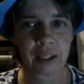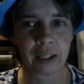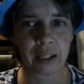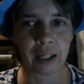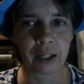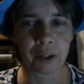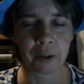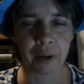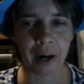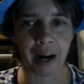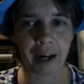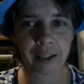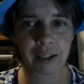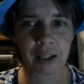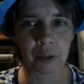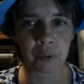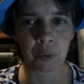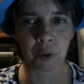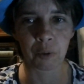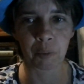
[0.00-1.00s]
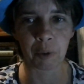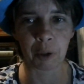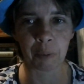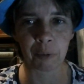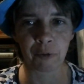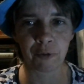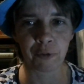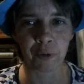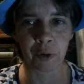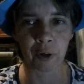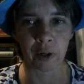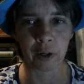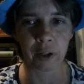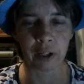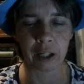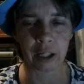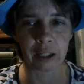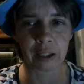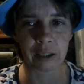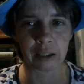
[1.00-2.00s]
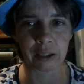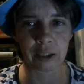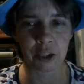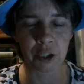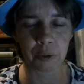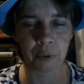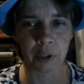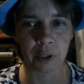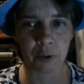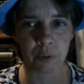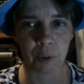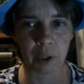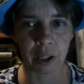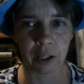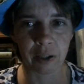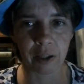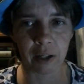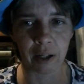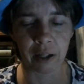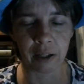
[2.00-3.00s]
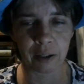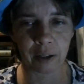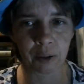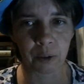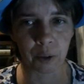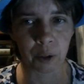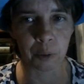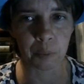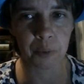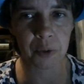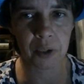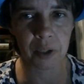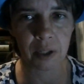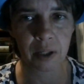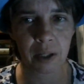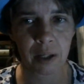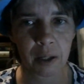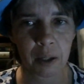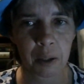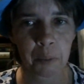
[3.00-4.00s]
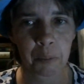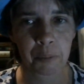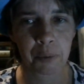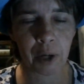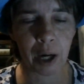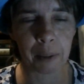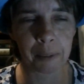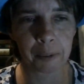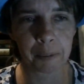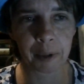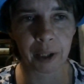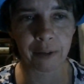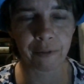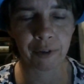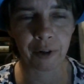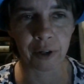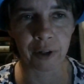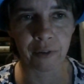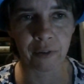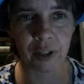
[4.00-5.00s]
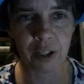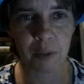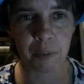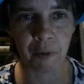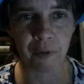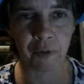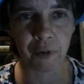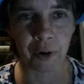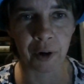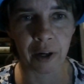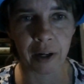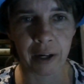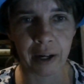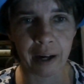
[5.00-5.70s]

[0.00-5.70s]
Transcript: interacted with me before in the Dewey's Readathon groups probably have heard of this before.